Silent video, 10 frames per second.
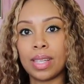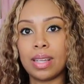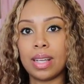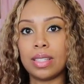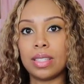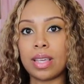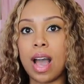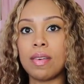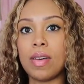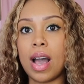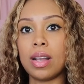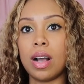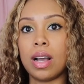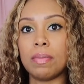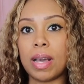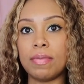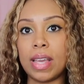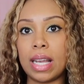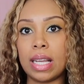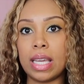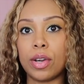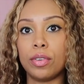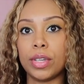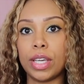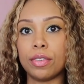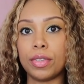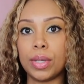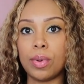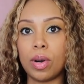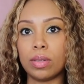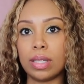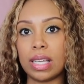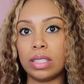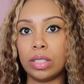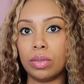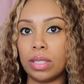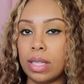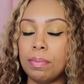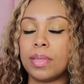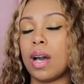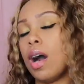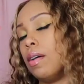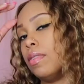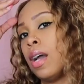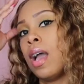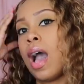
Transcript: And I just have that on my vanity over here for you all to get a little glimpse of